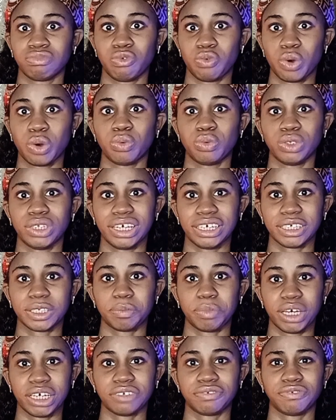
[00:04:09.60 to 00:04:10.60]
one would
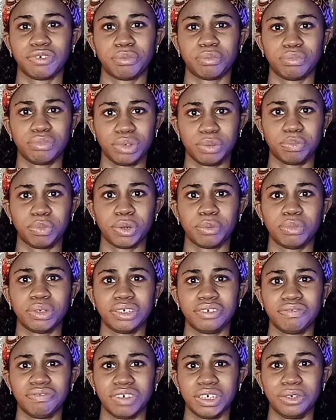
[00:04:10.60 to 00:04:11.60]
expect from a
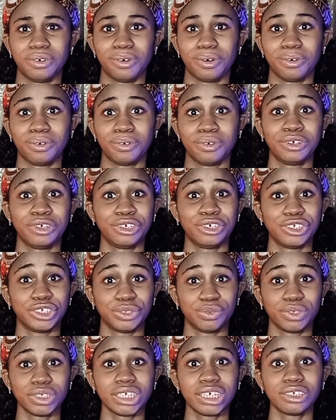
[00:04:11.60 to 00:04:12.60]
public figure.
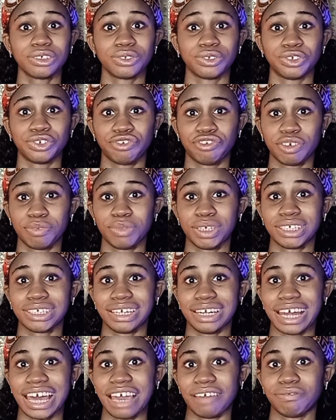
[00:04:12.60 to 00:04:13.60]
She wanted to stream it
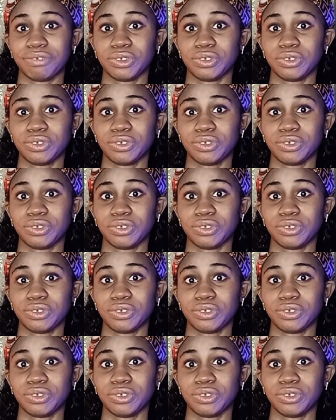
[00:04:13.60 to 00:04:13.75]
live